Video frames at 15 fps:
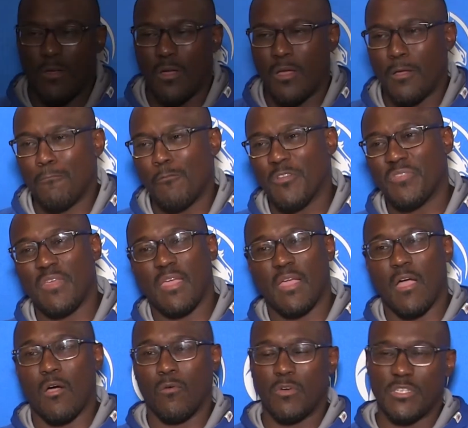One thing
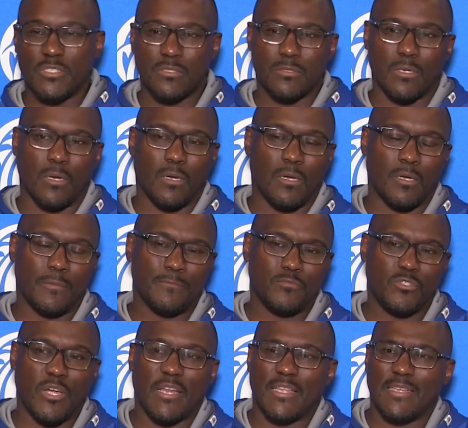I always
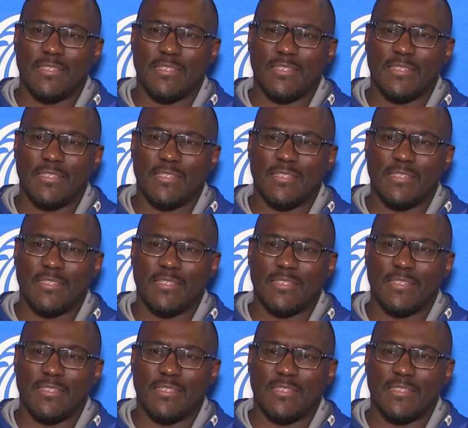try to